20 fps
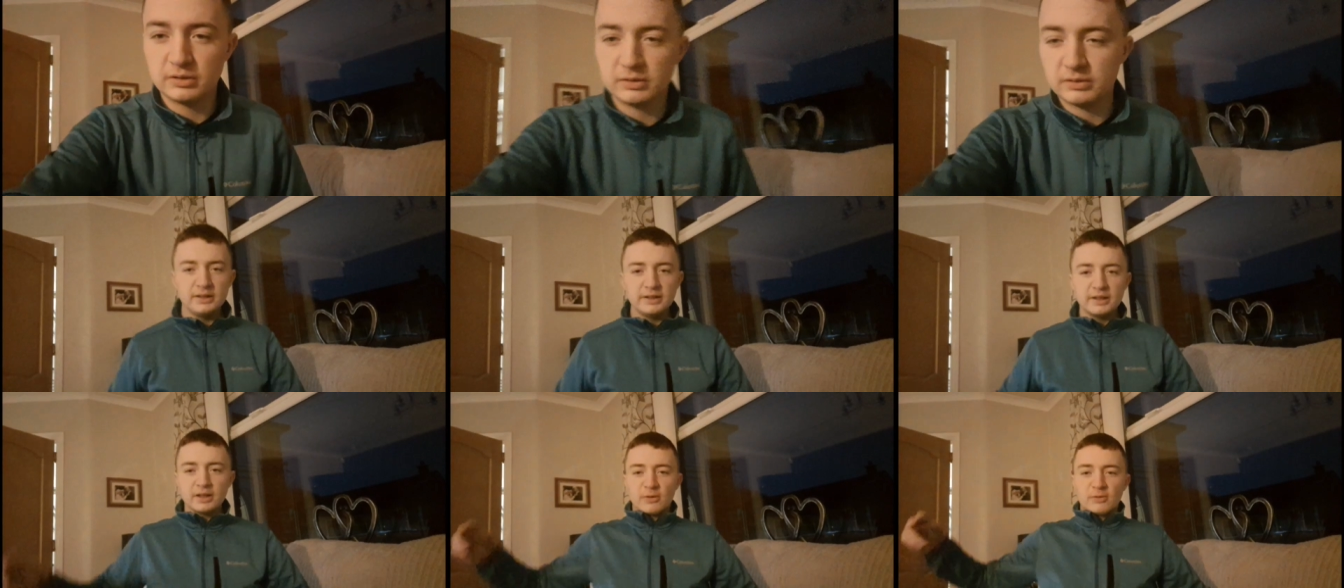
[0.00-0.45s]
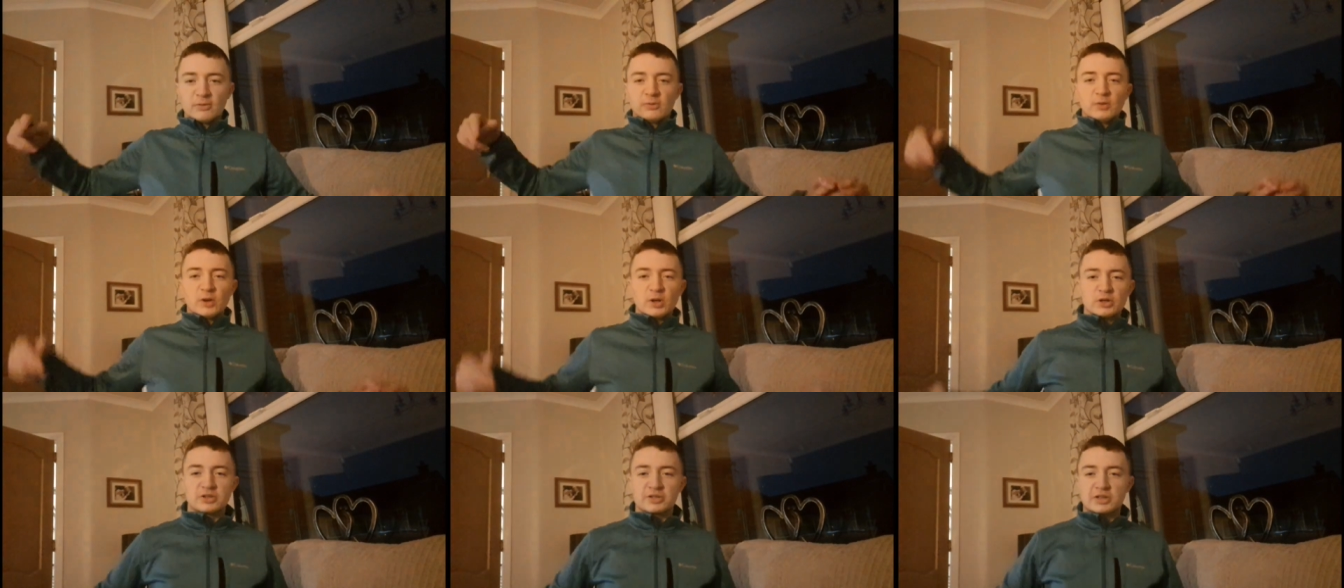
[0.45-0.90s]
Into the
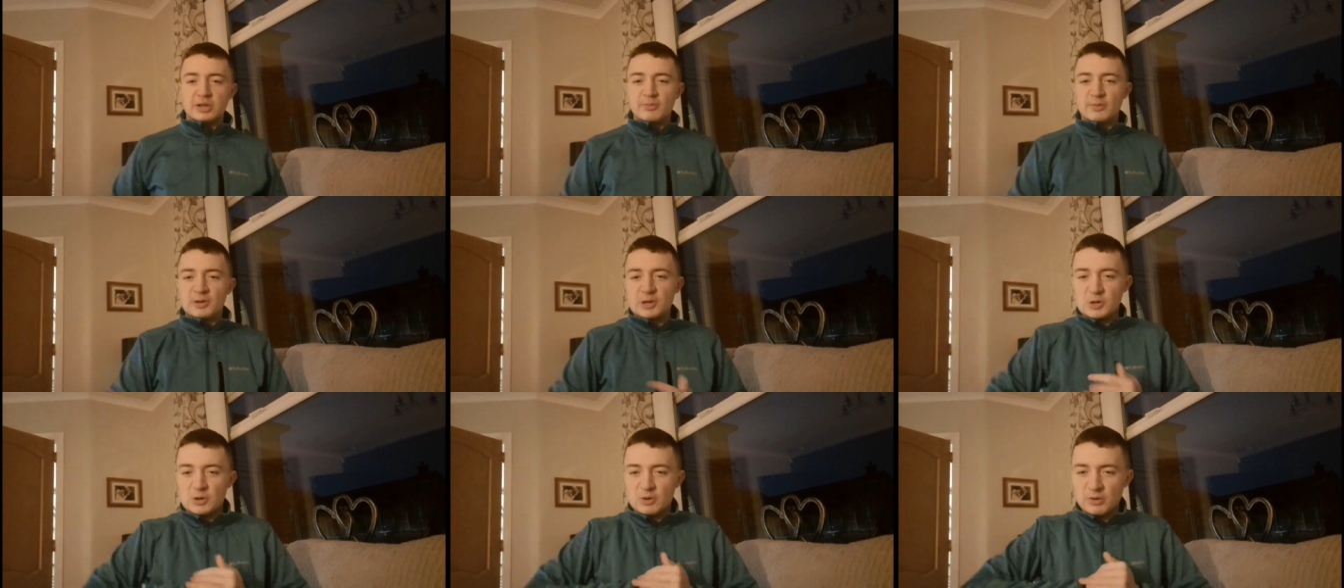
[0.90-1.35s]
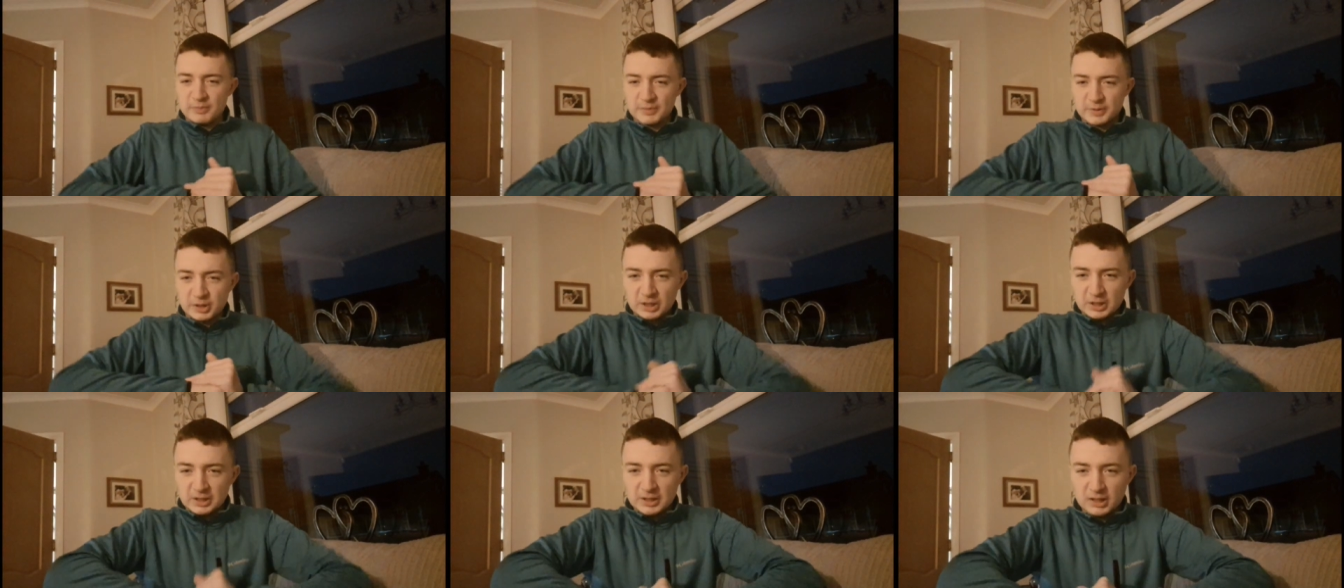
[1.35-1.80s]
first game we go we've
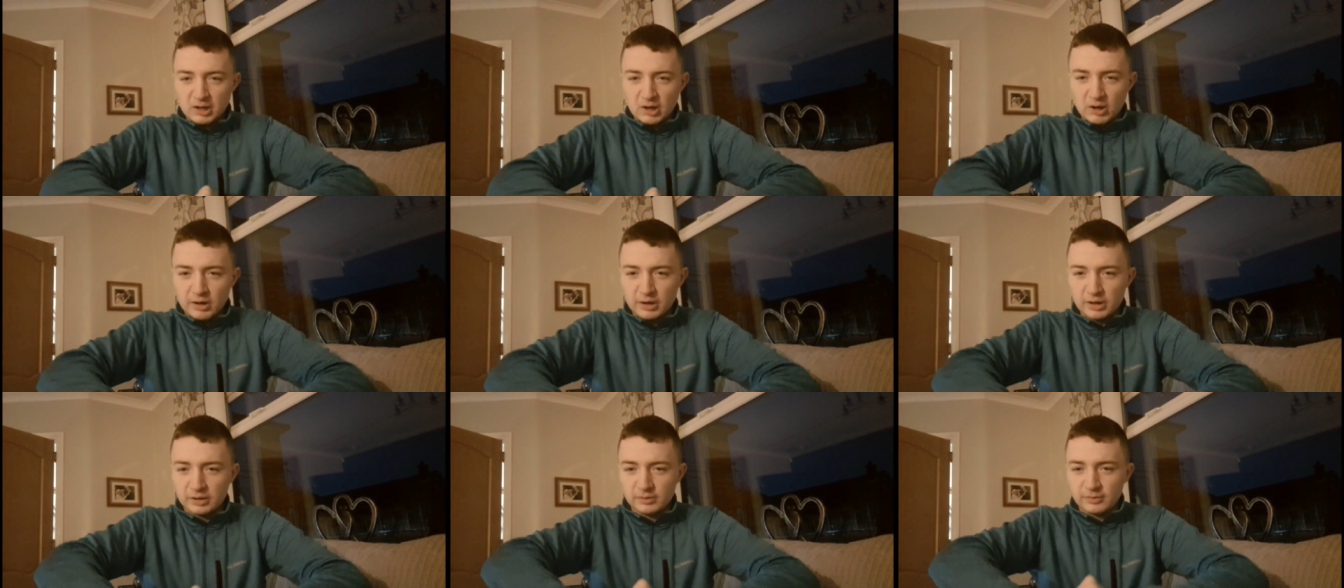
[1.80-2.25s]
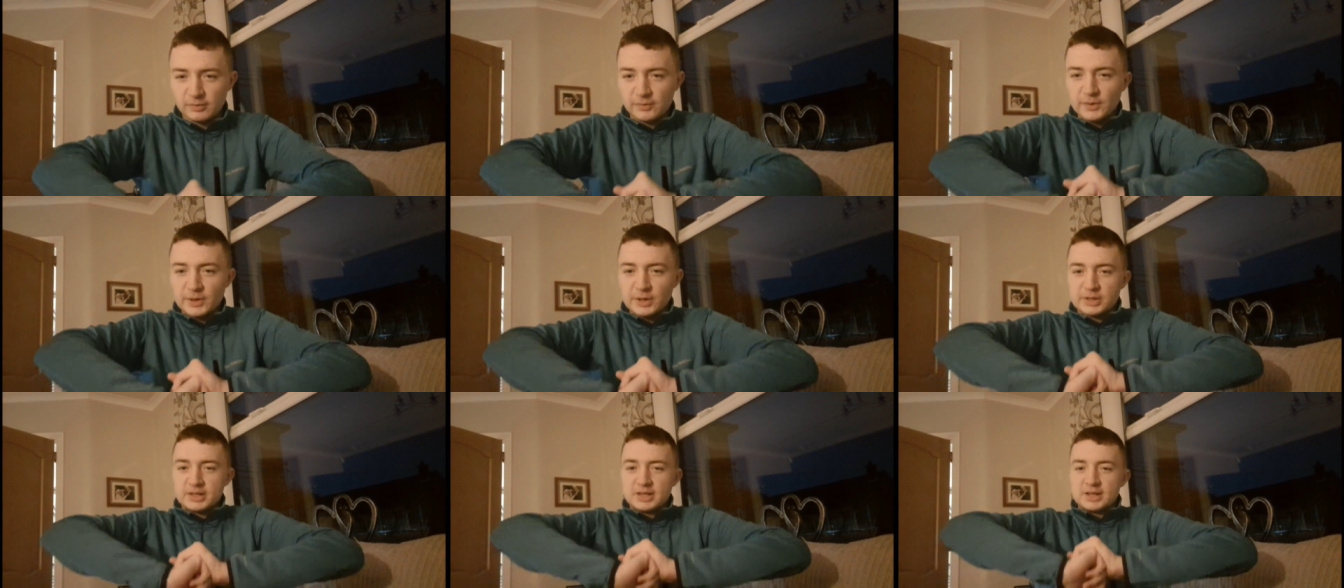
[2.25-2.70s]
got Larne
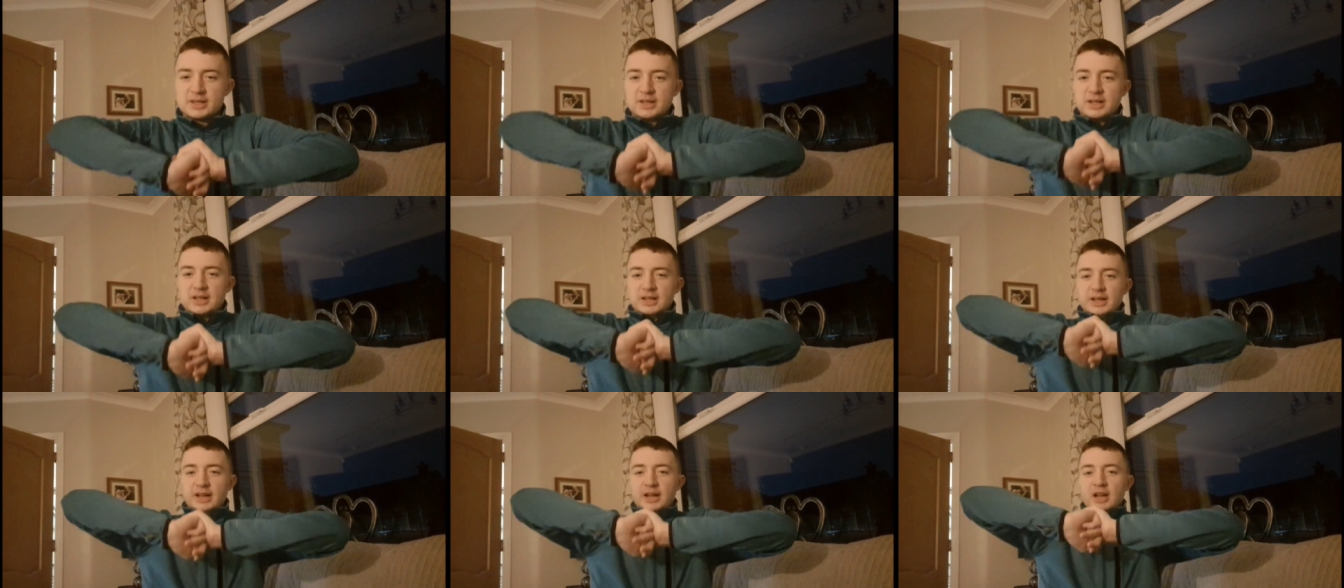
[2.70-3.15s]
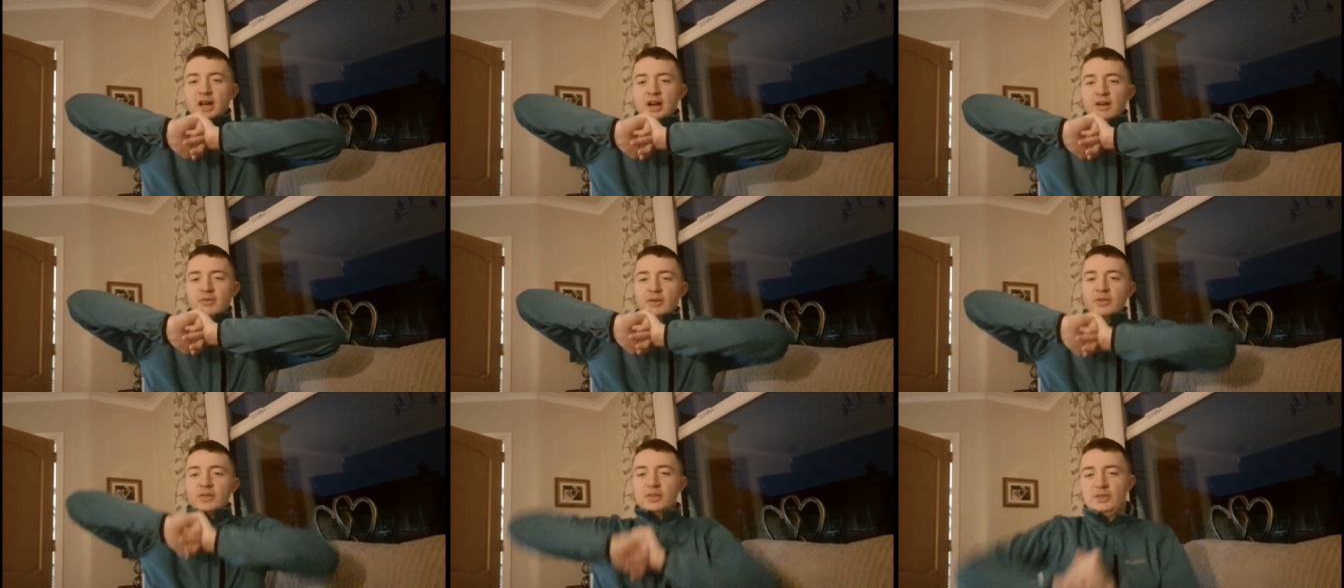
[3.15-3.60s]
versus
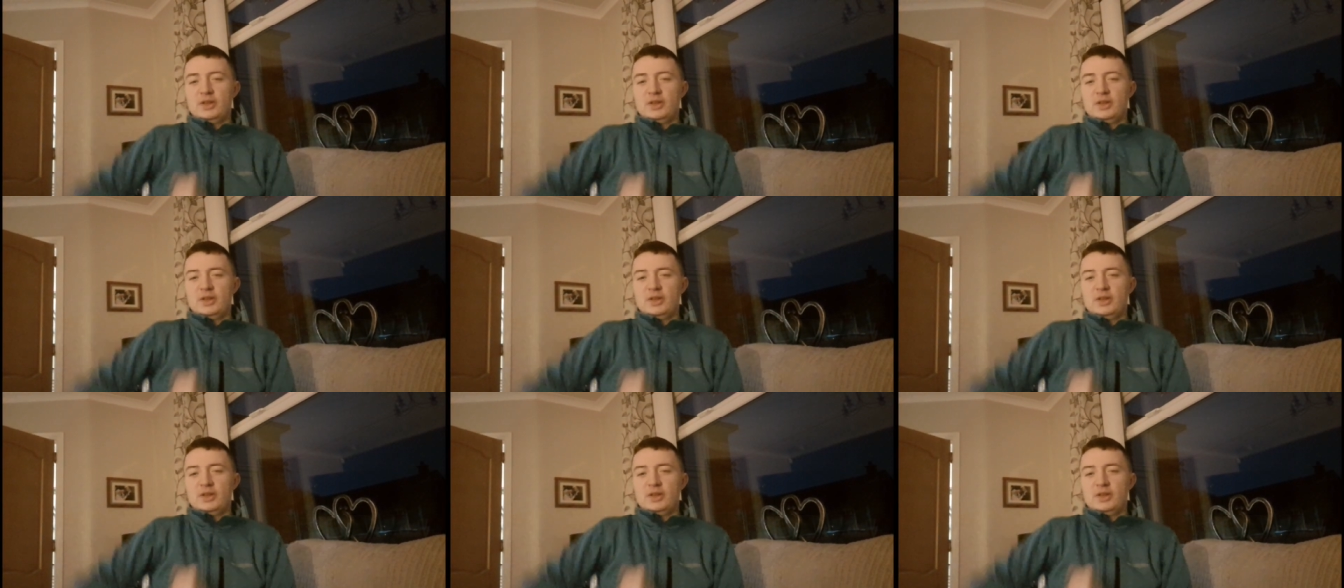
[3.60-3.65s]
Glenavon.